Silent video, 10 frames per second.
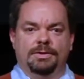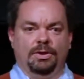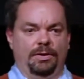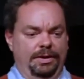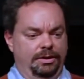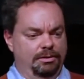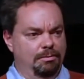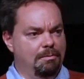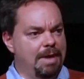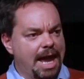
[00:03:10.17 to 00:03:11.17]
So I think you
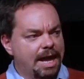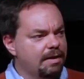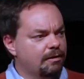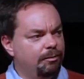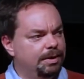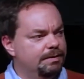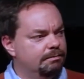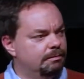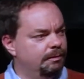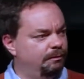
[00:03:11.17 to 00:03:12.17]
may have
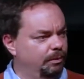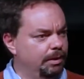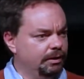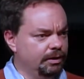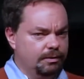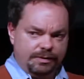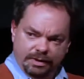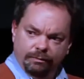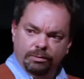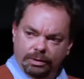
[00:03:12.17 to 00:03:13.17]
been
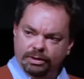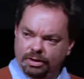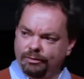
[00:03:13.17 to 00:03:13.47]
seen familiar,